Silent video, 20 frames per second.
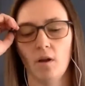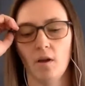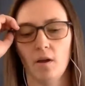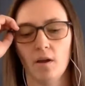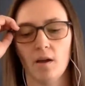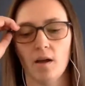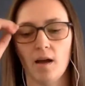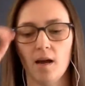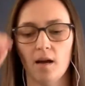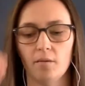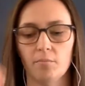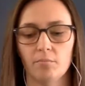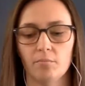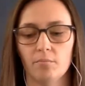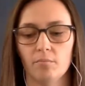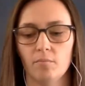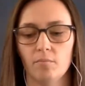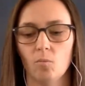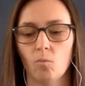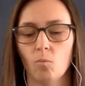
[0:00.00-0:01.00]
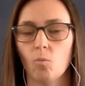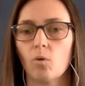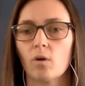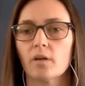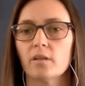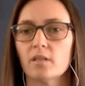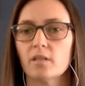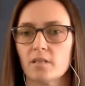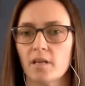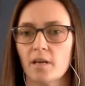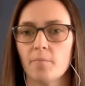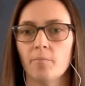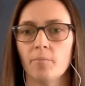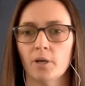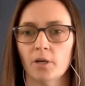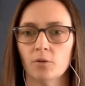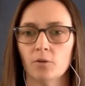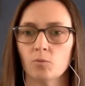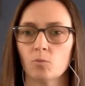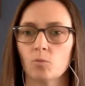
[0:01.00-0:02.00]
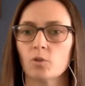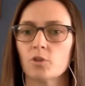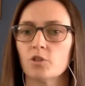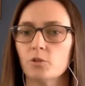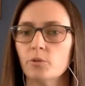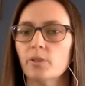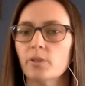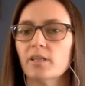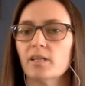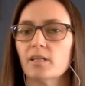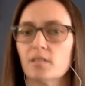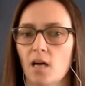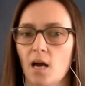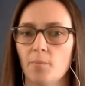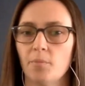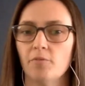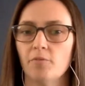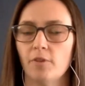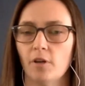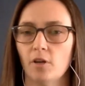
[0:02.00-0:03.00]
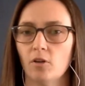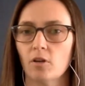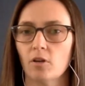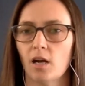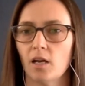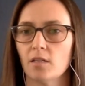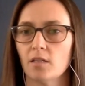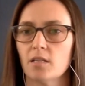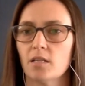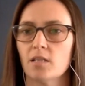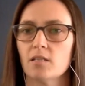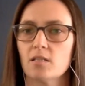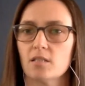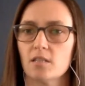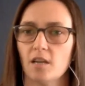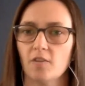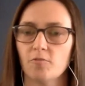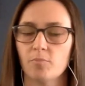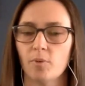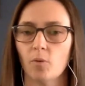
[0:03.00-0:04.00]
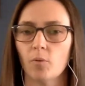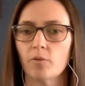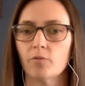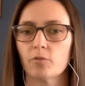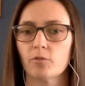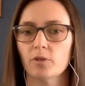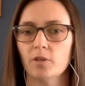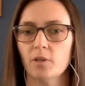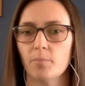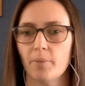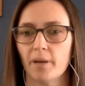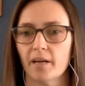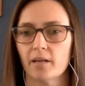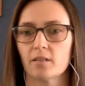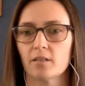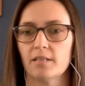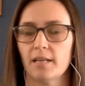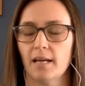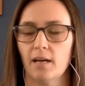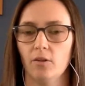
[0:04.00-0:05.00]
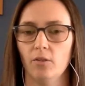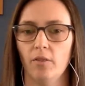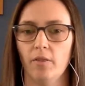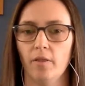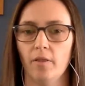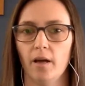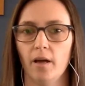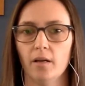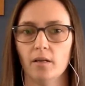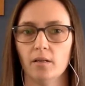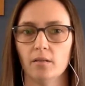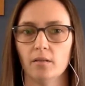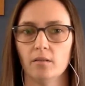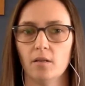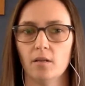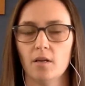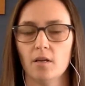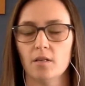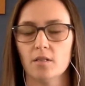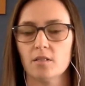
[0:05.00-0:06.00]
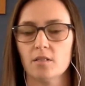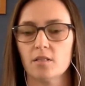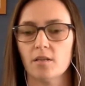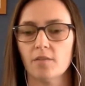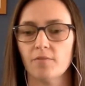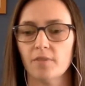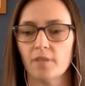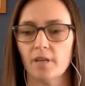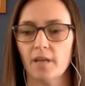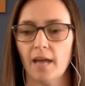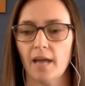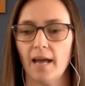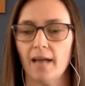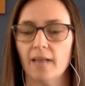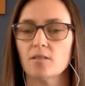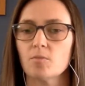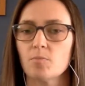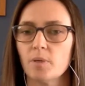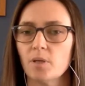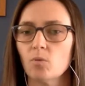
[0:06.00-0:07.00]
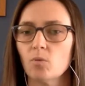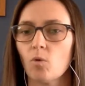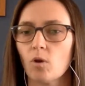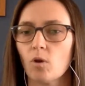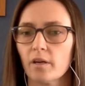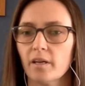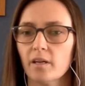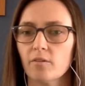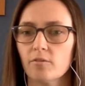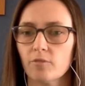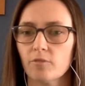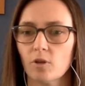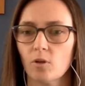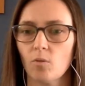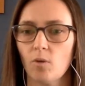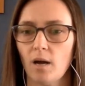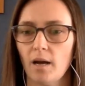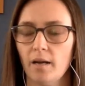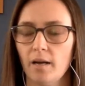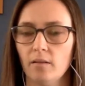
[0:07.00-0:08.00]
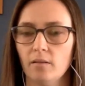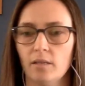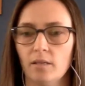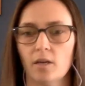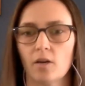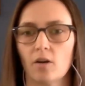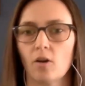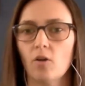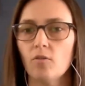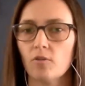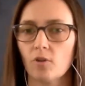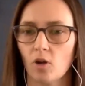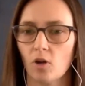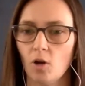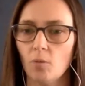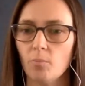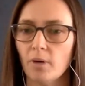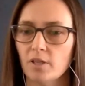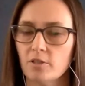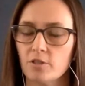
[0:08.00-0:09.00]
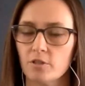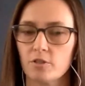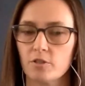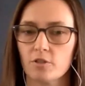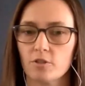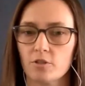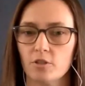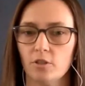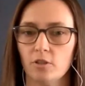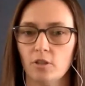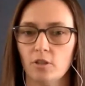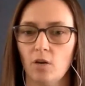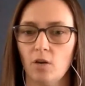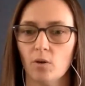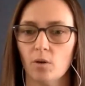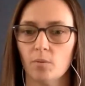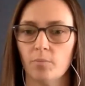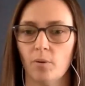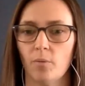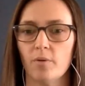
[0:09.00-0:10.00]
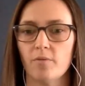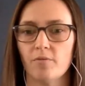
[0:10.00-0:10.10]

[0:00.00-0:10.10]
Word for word: um, we're in the same boat. We're doing the top of funnel content stuff, but we've really pared down the stuff that has been working for a while. And our overall budgets are still lower, but we've